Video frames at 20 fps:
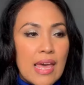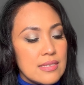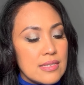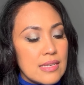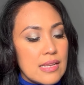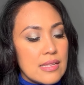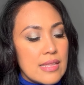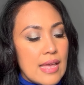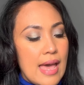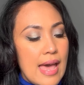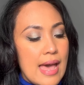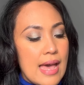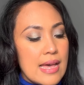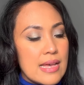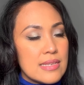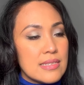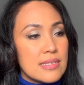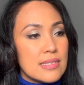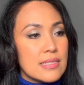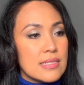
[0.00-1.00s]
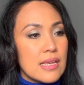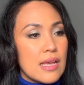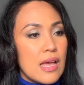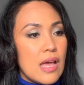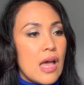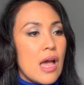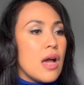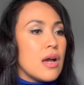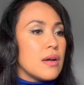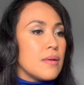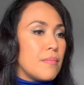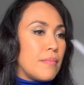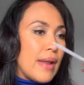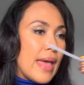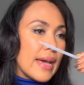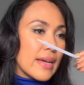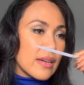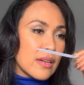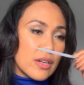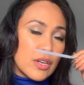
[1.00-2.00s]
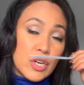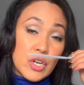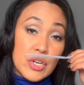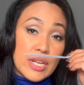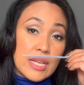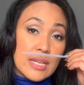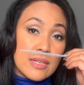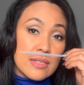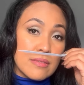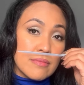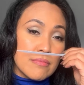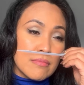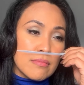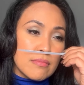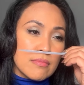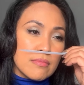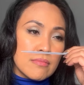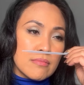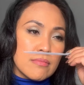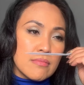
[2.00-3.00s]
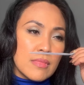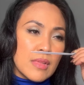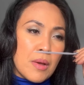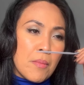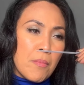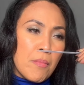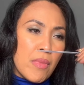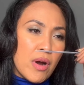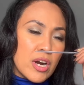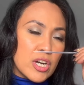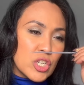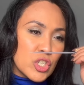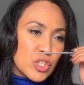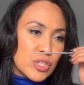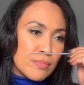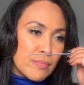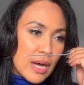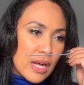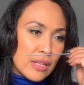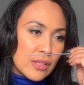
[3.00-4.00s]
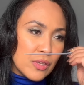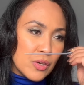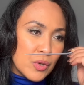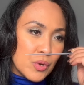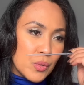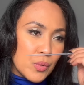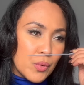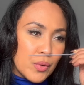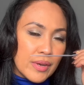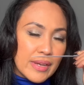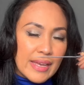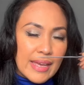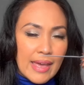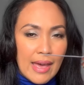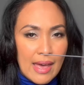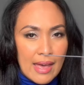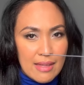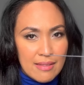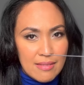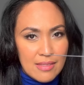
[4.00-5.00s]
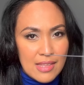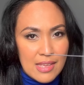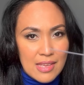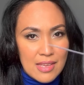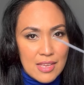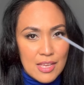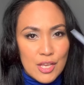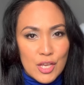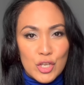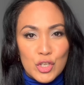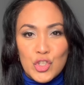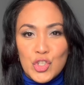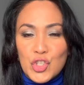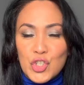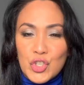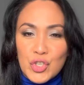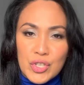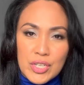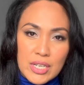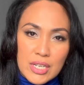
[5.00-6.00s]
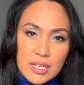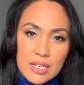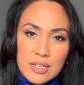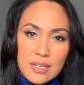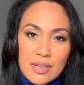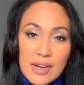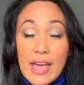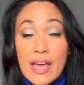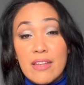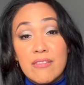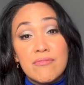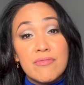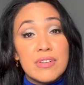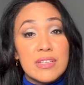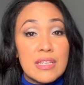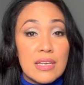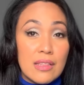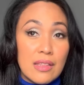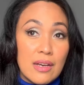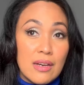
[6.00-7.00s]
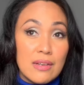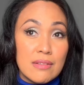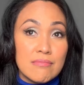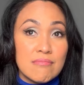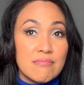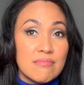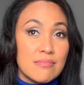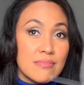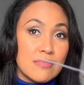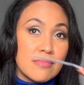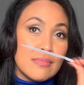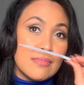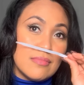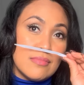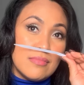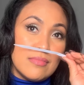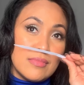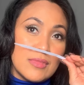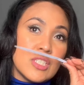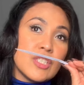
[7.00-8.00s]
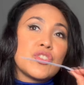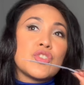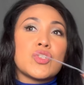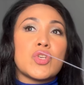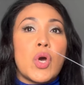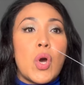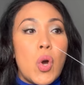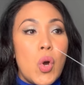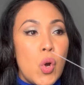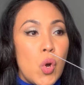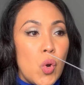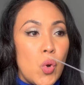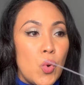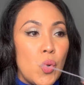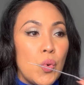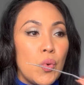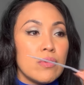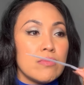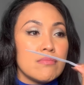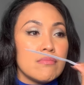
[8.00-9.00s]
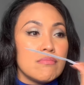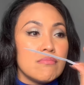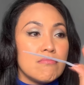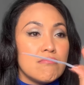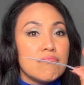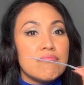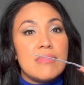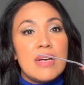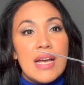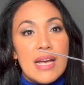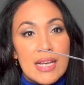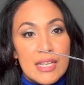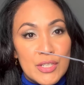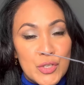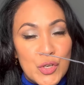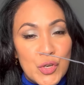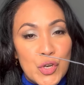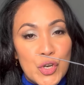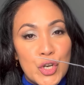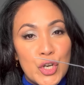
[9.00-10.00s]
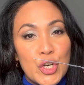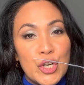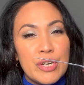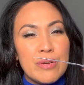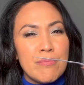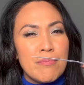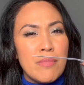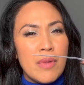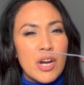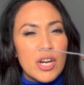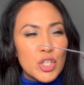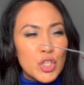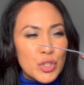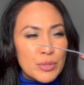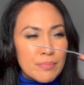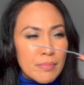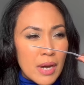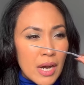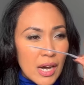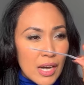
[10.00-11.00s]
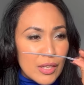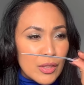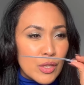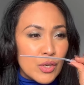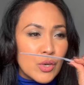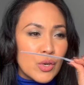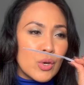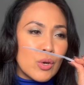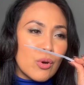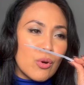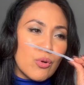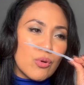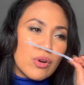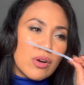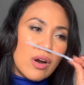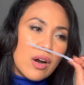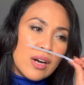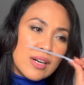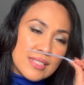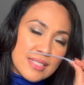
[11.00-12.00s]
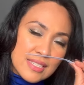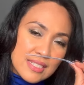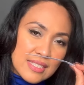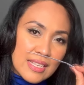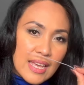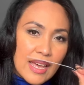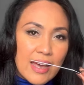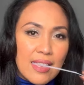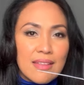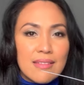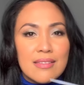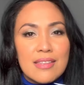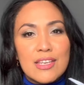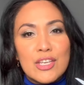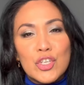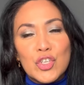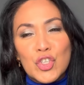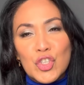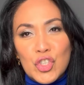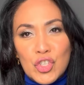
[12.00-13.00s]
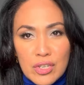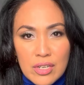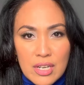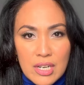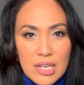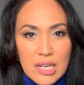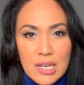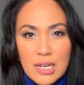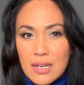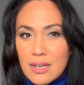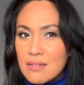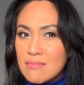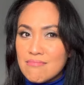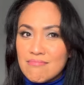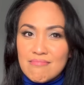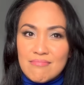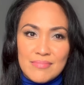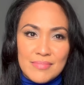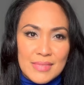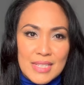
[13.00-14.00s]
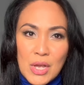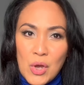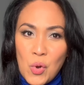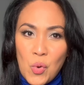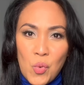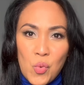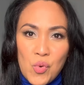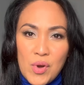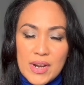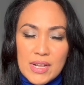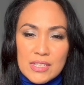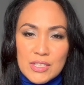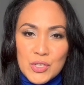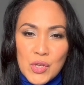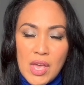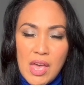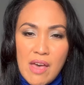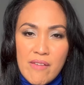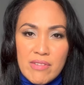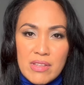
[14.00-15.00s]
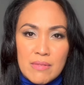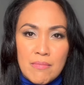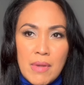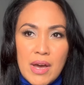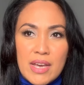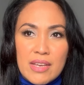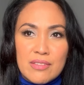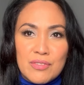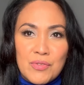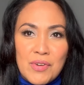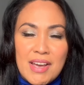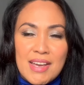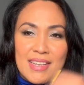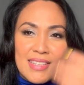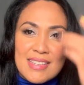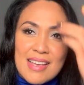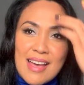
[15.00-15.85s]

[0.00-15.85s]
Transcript: It has black currant, Mm, marshmallow, candy, sugar, and vanilla. So, as you heard, marshmallow, cotton candy, sugar. What else you have in mind, right?